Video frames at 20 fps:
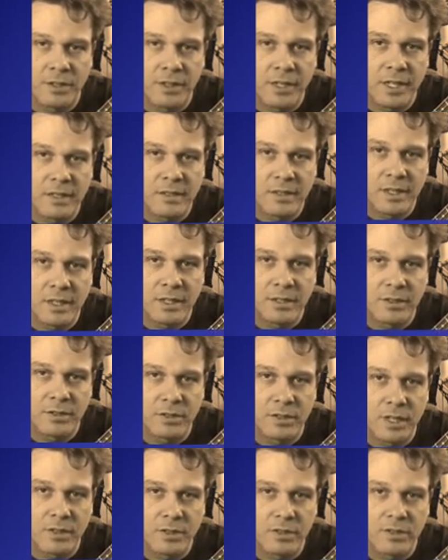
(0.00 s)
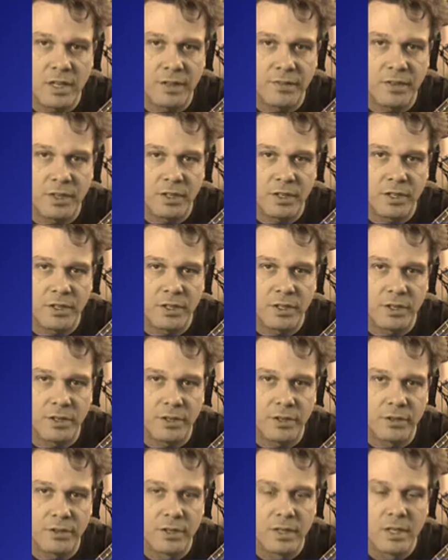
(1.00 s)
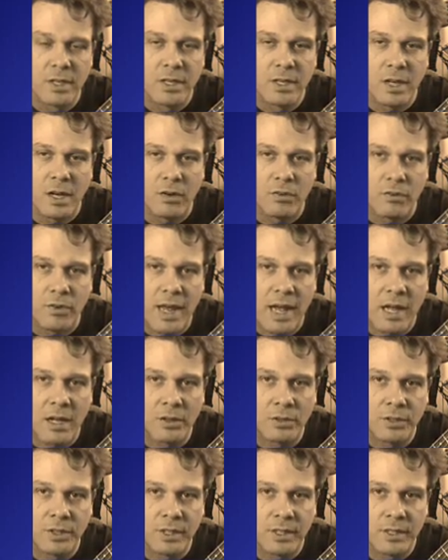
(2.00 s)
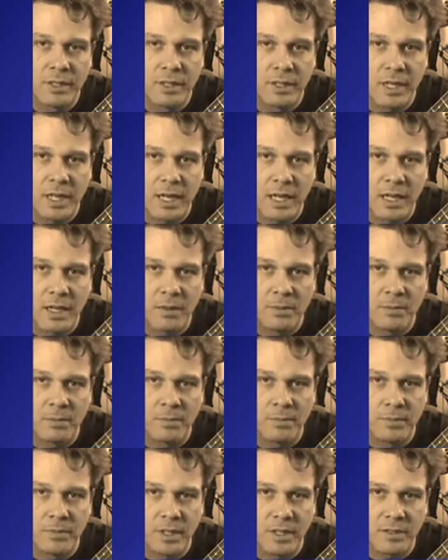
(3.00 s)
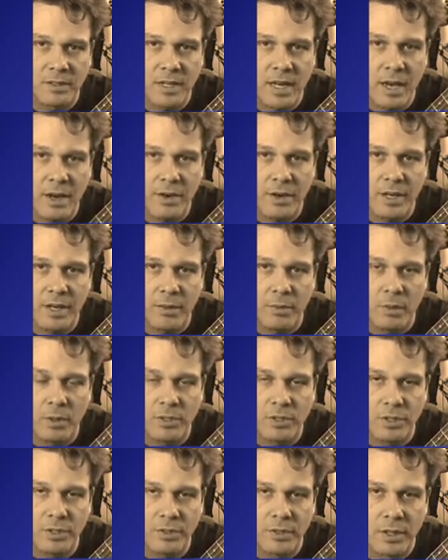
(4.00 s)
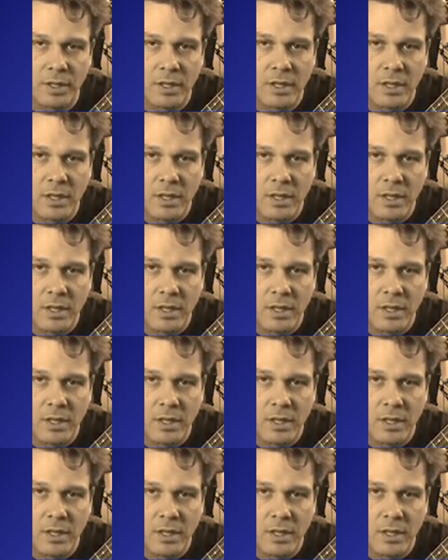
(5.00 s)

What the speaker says: They're easy, and there's other stuff that you can do around this area once you